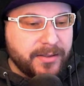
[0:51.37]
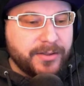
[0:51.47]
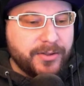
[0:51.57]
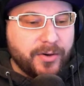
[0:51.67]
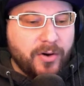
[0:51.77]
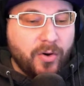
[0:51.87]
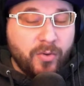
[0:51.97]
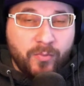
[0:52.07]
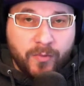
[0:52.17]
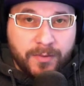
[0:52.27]
Your
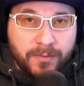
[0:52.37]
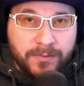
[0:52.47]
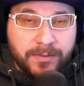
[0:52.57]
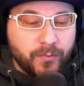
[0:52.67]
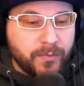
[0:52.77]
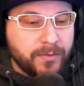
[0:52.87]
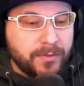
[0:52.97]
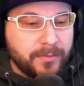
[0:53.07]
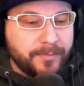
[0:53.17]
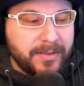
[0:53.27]
homeworld
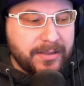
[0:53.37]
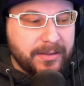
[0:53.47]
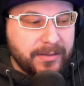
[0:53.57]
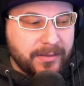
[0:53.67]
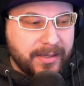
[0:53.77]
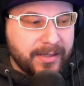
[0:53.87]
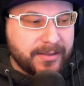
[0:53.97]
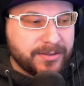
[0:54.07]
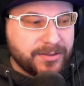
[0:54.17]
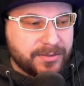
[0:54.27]
will be a
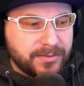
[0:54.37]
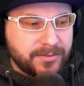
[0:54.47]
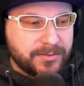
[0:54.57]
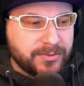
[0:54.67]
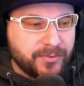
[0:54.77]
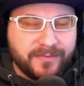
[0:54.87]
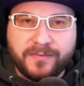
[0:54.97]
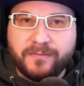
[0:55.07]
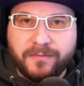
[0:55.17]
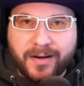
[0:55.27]
certain sort of
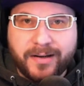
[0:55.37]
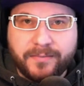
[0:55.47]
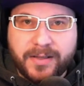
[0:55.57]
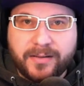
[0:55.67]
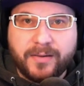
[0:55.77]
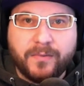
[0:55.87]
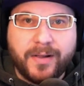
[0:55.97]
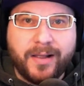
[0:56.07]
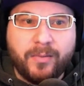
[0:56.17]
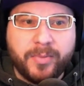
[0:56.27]
environment that will
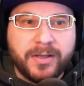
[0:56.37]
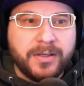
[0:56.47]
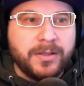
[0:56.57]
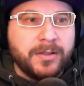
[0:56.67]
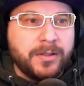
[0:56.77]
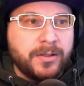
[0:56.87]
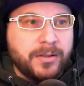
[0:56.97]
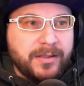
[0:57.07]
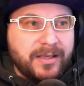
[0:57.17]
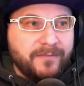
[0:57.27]
help
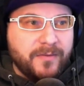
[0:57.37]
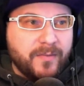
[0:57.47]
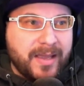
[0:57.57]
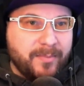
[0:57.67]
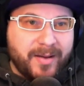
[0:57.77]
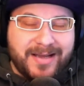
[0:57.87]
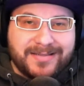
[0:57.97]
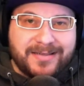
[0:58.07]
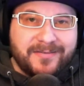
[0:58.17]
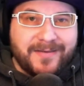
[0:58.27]
give you a
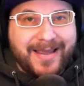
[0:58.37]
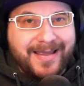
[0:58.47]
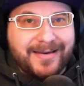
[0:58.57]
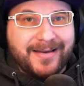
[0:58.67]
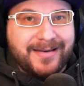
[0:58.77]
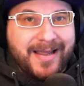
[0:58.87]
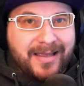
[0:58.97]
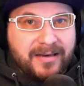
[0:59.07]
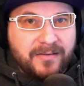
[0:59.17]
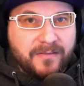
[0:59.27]
positive and a
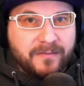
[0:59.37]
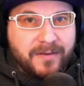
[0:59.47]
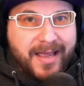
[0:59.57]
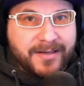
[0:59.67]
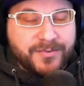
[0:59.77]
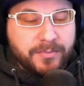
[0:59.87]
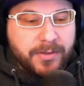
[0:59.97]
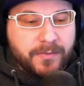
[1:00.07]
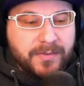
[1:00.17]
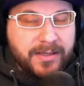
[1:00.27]
negative
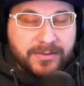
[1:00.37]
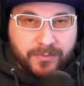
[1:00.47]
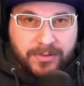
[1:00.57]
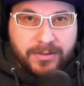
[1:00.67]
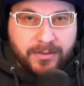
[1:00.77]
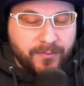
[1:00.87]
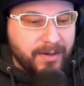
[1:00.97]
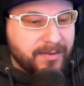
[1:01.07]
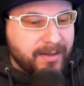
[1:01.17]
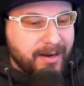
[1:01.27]
attribute as we
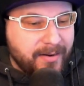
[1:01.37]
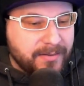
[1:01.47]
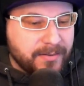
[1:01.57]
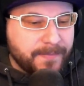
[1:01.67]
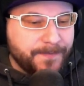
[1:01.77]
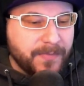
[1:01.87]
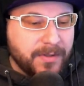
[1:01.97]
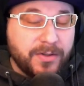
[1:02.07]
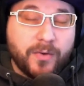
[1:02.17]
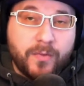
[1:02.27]
create the character.
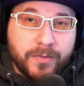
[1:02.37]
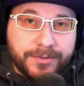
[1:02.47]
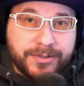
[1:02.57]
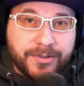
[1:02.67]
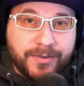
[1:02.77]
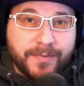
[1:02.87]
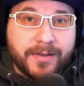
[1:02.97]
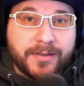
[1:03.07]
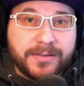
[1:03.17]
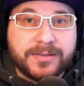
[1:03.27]
Your origin
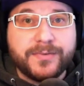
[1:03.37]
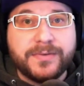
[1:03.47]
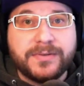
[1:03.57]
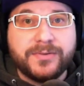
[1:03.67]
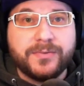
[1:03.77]
career is going to